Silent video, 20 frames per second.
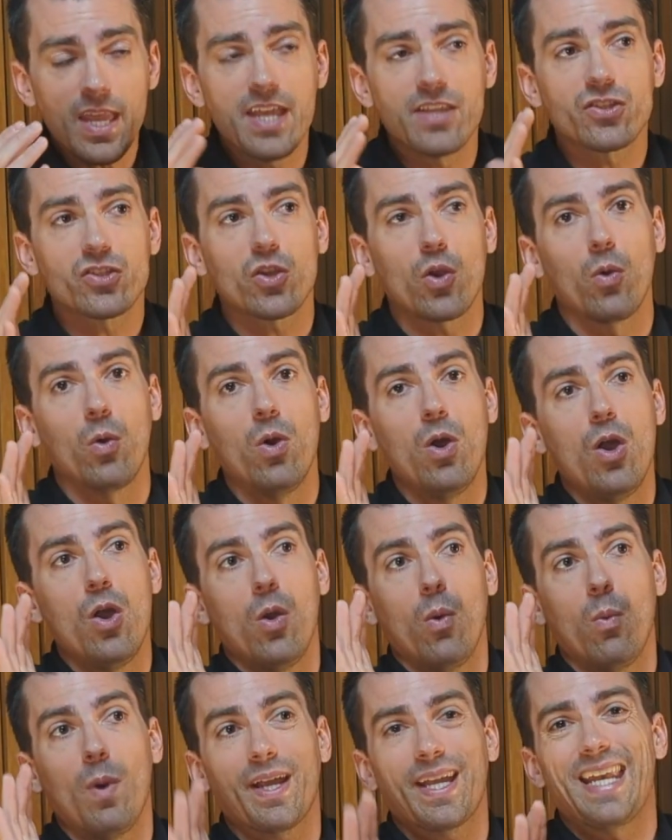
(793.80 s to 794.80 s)
And so
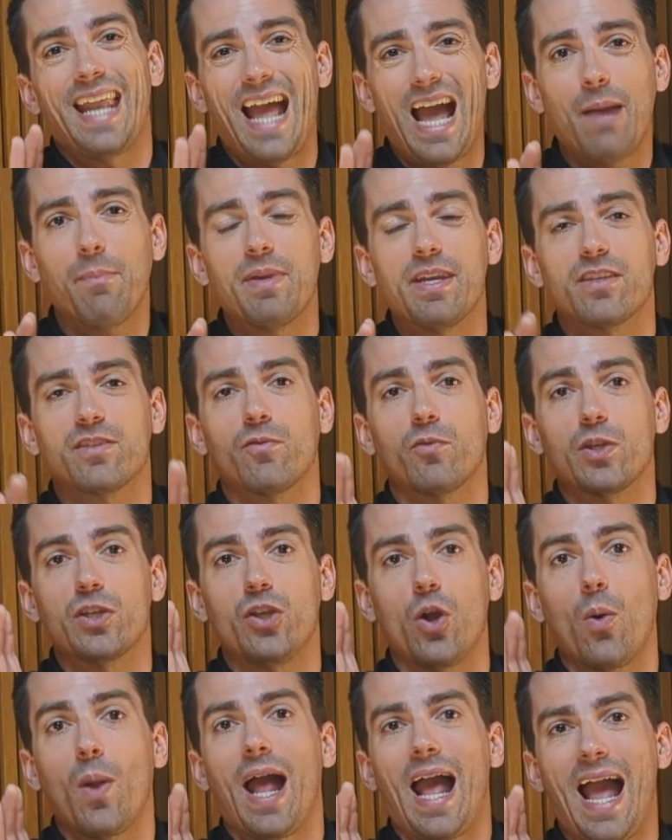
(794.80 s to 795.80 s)
what can happen is we
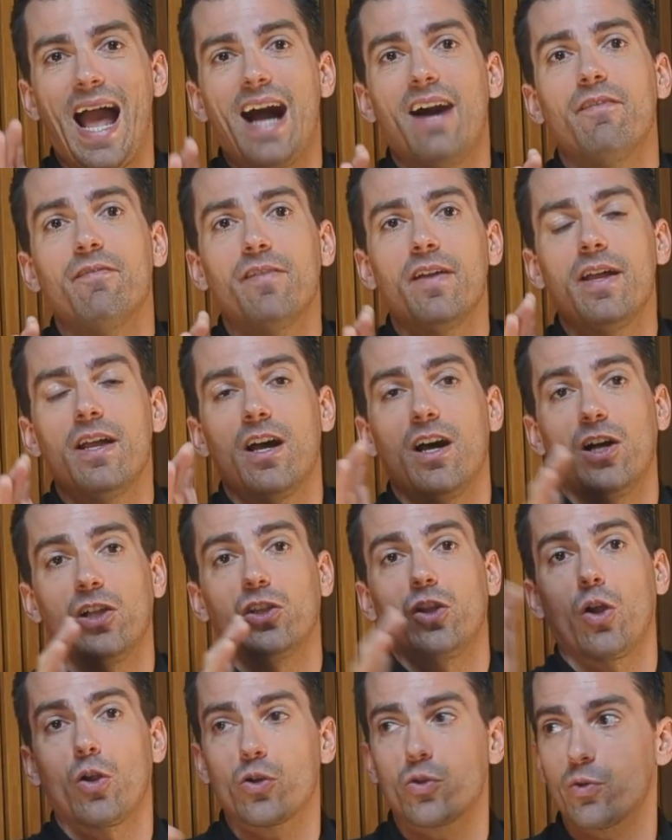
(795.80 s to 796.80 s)
don't have a
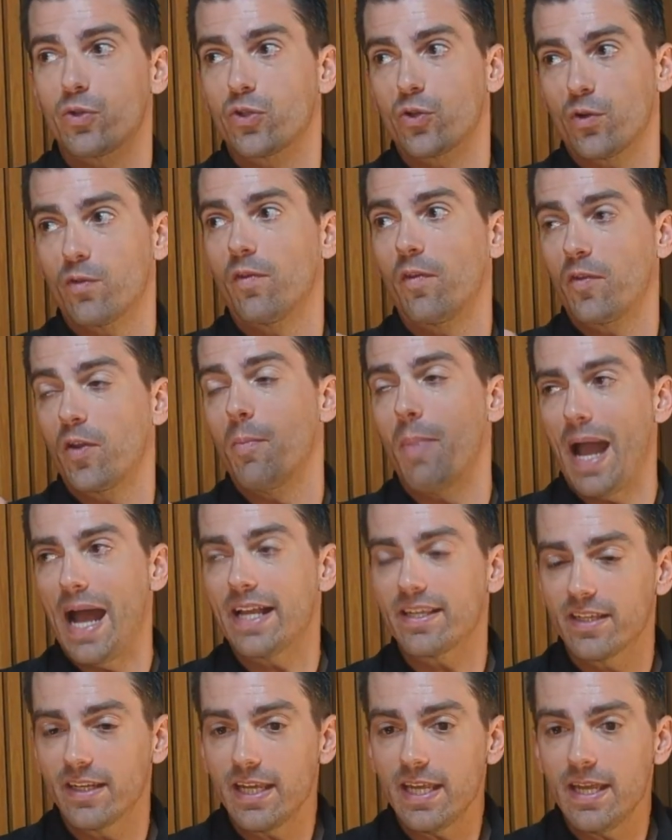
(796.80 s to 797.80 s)
large reserve of
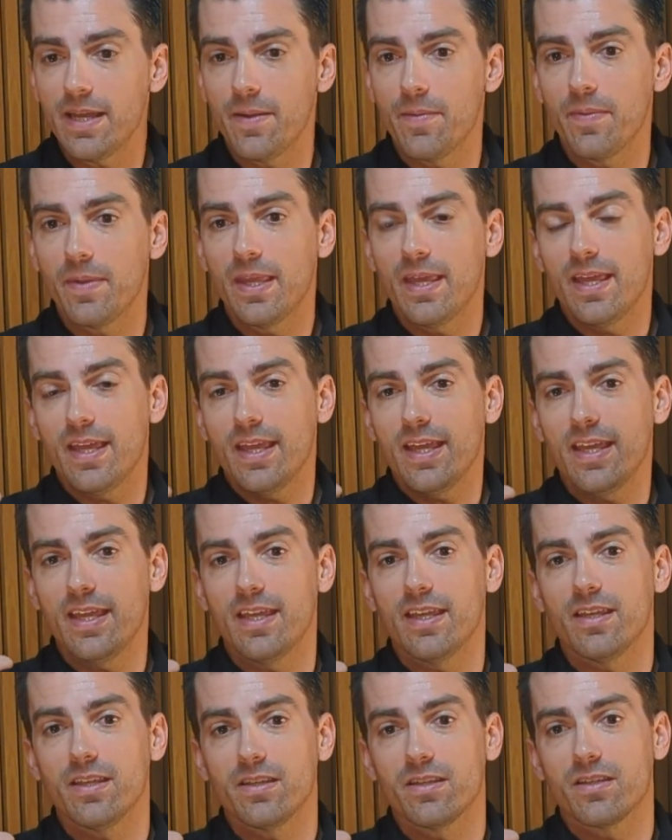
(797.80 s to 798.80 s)
capacity,
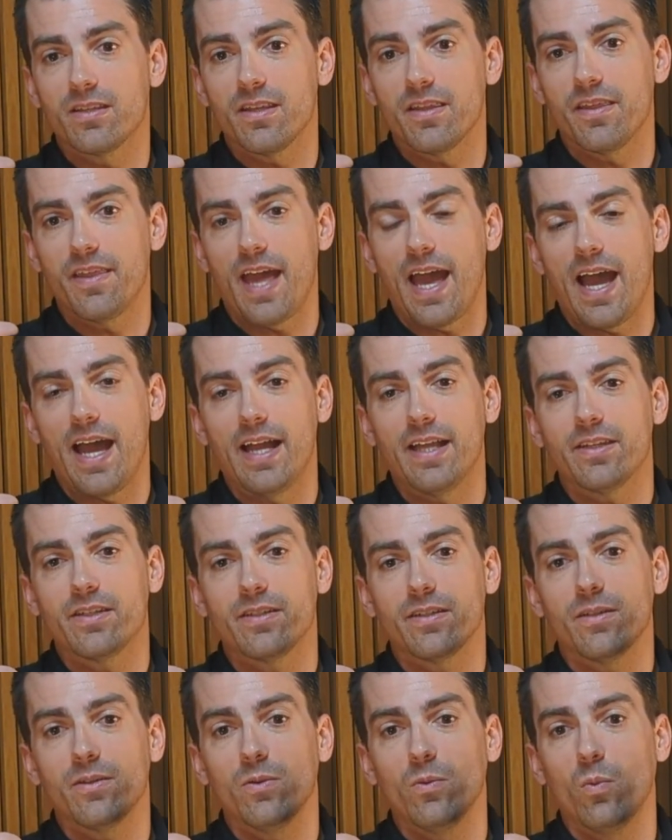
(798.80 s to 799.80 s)
is
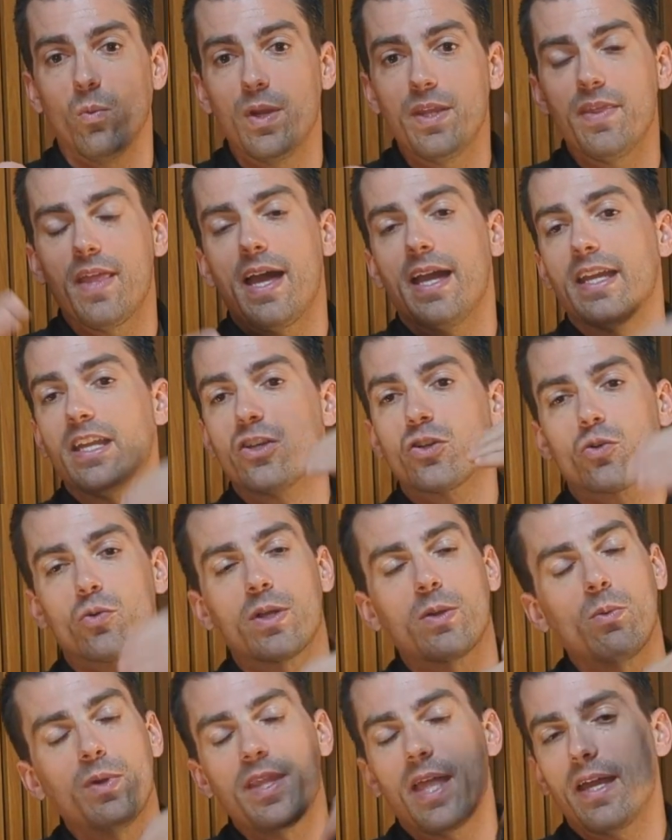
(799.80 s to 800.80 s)
that when that
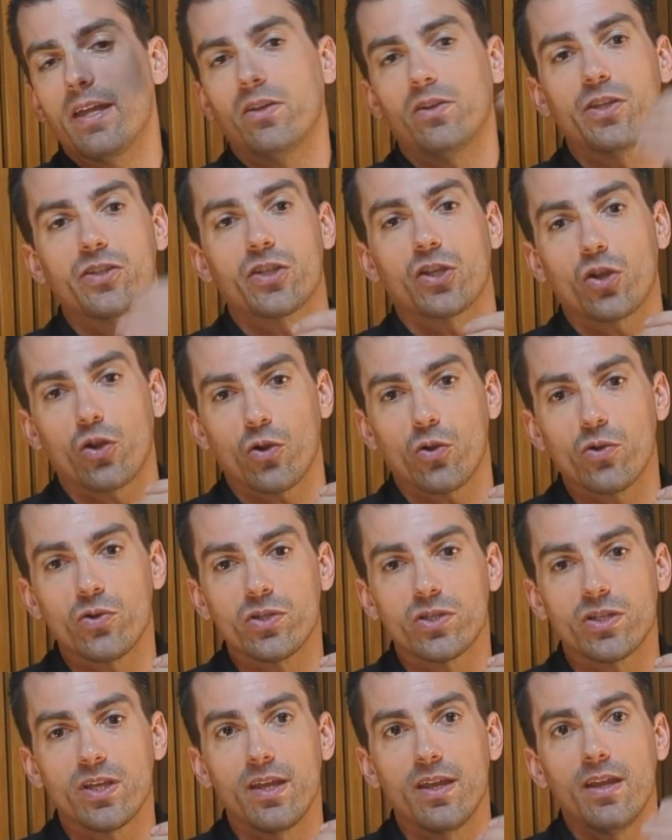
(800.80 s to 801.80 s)
injury, when that illness
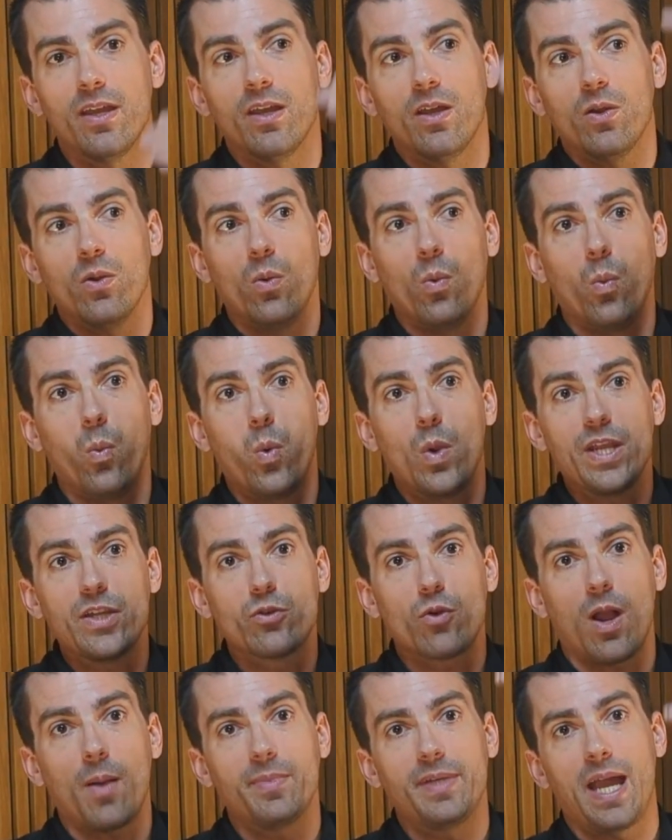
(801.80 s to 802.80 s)
occurs, we
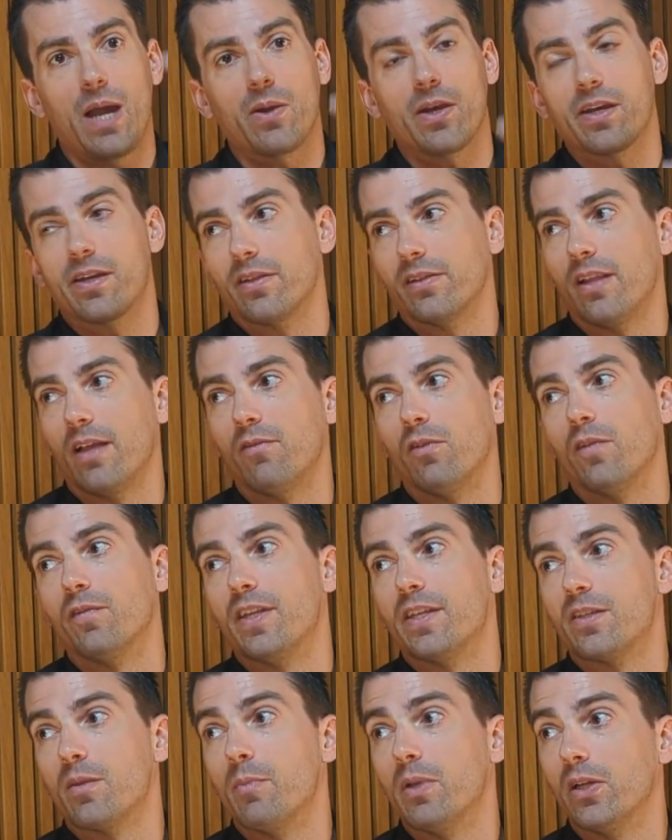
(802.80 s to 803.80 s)
drop down to the level of
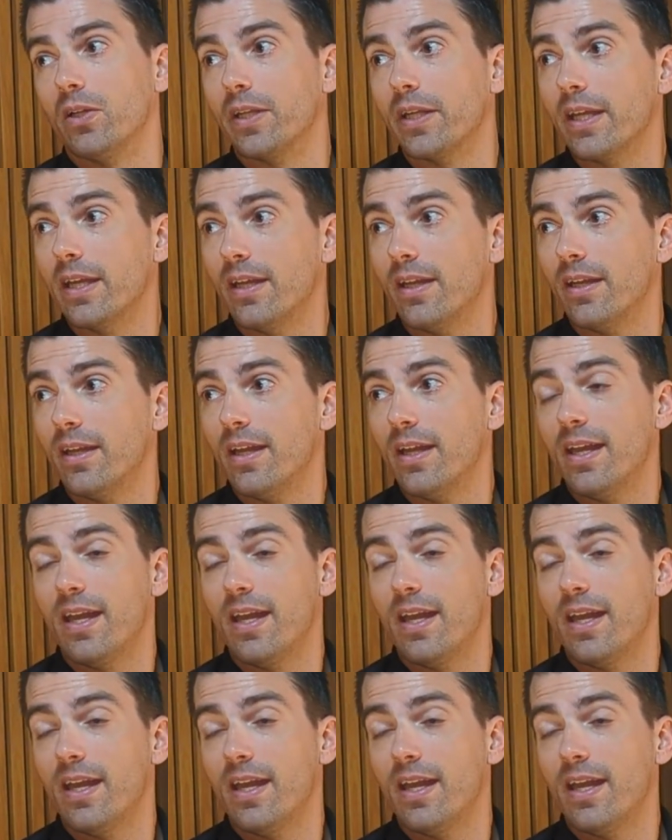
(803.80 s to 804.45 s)
disability.